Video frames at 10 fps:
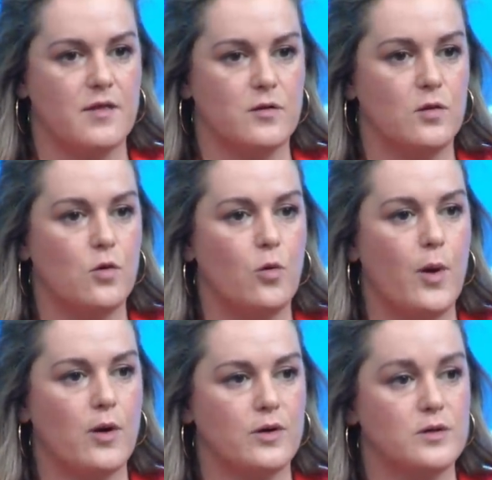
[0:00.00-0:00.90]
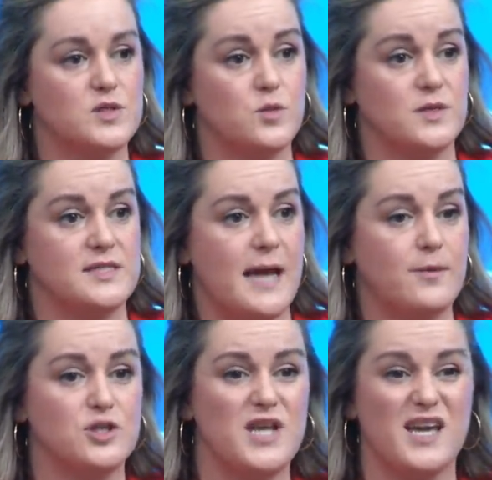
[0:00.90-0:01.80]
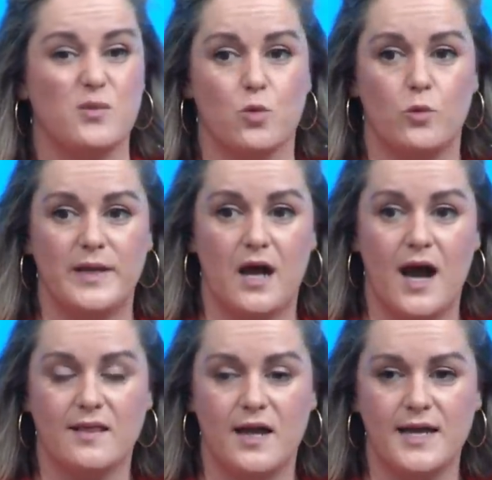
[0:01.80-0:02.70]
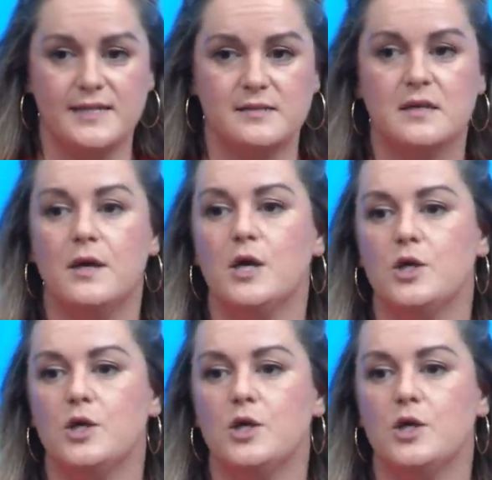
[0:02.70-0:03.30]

other local partners to establish tech enrollment hotlines.